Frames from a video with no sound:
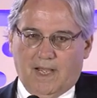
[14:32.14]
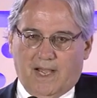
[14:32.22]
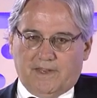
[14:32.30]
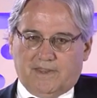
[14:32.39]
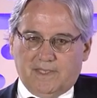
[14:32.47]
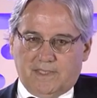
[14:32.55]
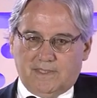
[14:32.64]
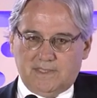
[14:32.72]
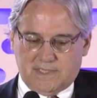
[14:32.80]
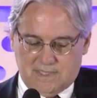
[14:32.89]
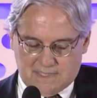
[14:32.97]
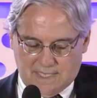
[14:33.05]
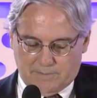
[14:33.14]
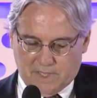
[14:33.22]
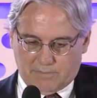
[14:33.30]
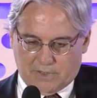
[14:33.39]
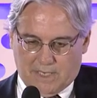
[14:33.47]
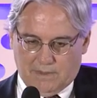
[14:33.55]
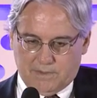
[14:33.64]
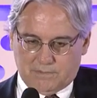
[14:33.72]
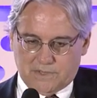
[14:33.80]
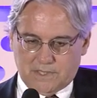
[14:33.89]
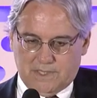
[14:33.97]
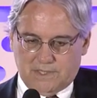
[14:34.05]
I think the systemic
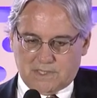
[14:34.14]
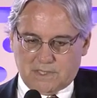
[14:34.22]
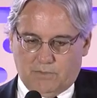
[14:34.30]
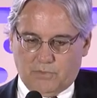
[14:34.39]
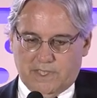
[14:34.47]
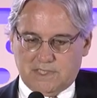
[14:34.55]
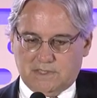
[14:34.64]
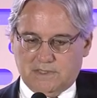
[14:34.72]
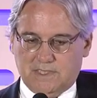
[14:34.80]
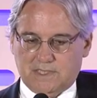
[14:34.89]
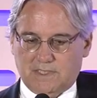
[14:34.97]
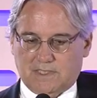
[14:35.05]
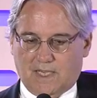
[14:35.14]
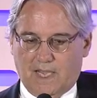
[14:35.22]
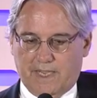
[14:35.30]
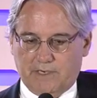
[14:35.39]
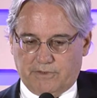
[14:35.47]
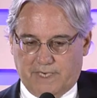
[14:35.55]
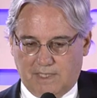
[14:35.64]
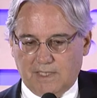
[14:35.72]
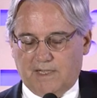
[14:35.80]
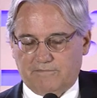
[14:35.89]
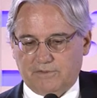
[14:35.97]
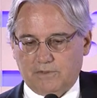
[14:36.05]
problems, in some ways, at least at the higher ed
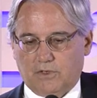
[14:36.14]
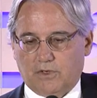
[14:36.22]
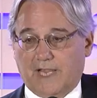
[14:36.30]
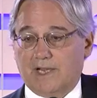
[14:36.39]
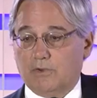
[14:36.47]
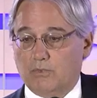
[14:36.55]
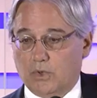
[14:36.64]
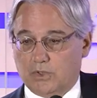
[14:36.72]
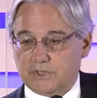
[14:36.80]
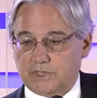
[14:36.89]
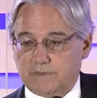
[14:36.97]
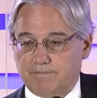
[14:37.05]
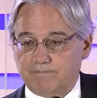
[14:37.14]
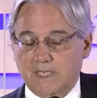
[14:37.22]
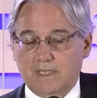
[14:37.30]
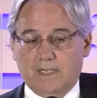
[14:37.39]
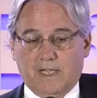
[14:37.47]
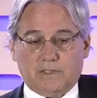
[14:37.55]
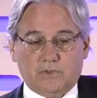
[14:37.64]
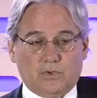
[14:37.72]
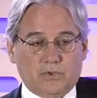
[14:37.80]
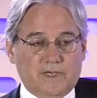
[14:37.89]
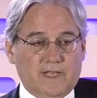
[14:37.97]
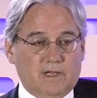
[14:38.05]
level, are getting worse. At
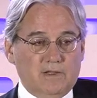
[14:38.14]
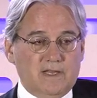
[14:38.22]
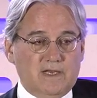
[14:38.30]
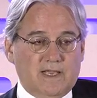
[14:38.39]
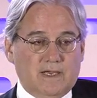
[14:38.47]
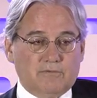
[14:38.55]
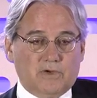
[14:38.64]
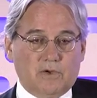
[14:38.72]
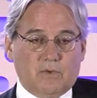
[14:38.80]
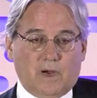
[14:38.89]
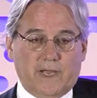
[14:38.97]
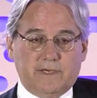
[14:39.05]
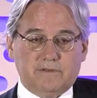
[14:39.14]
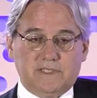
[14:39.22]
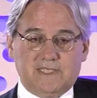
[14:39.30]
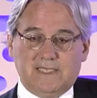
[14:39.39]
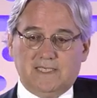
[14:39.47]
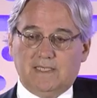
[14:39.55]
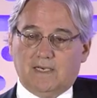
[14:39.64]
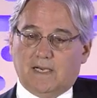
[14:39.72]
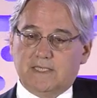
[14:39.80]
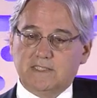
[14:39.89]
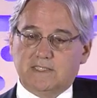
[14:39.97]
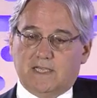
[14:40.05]
Cornell, they now require
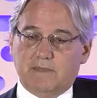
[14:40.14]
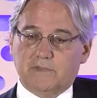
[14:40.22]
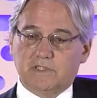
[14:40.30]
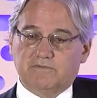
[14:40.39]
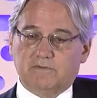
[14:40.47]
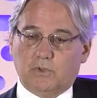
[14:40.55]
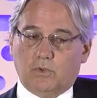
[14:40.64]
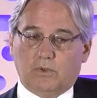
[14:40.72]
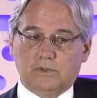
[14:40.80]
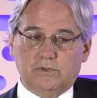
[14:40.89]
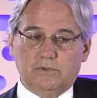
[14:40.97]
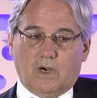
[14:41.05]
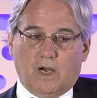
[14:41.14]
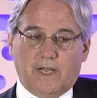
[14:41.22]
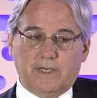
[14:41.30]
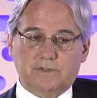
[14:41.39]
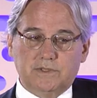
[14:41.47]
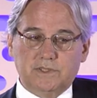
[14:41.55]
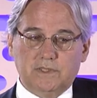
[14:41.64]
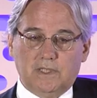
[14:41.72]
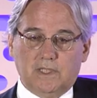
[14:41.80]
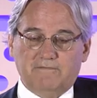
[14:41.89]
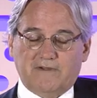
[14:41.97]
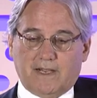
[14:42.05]
DEI statements from all new hires,
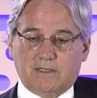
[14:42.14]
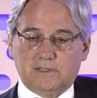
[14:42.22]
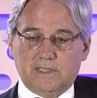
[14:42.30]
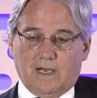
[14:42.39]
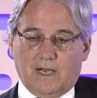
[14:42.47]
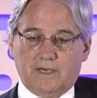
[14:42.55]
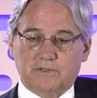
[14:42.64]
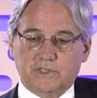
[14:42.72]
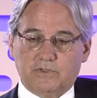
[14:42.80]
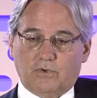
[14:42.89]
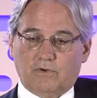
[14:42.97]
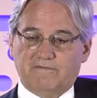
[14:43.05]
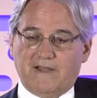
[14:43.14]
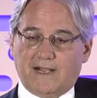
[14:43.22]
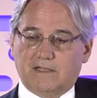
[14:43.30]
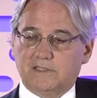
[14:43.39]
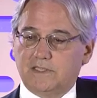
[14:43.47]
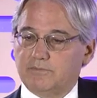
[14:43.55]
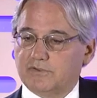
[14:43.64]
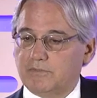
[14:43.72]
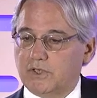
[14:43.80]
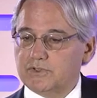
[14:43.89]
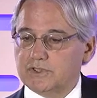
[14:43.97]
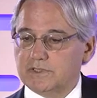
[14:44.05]
faculty hires, and all faculty
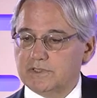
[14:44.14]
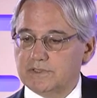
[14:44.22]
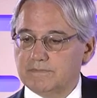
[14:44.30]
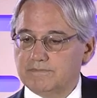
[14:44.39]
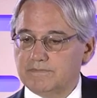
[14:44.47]
promotions.